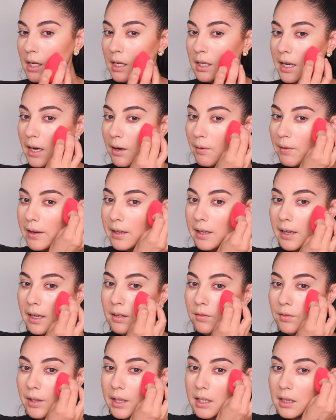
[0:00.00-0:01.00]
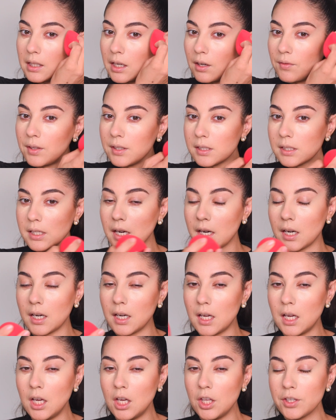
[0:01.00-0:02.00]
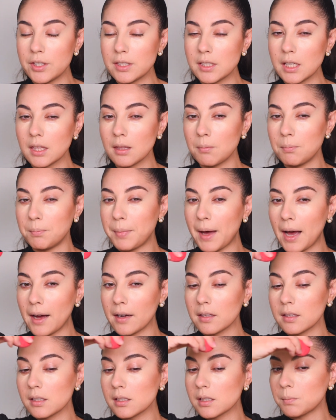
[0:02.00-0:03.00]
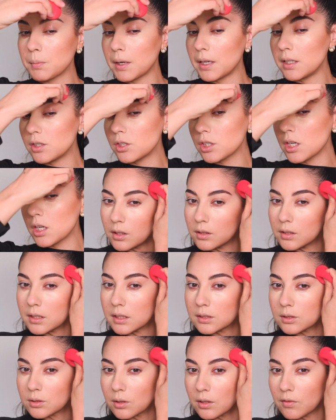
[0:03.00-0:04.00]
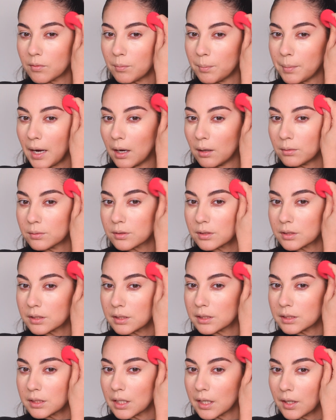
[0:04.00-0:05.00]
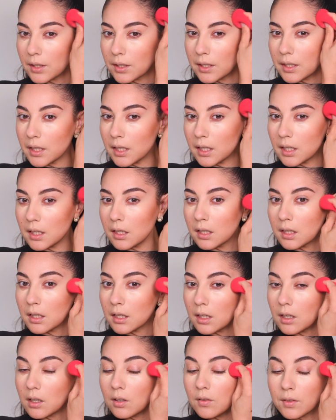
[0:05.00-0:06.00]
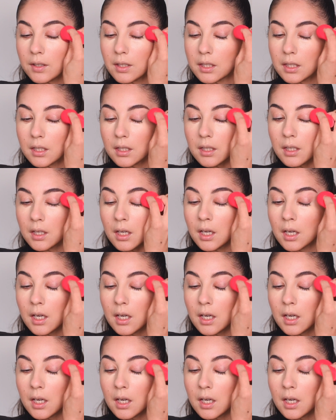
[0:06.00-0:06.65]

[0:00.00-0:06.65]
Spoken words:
how I kind of like left this area, you can take the back of the sponge, can sort of bounce this area over here,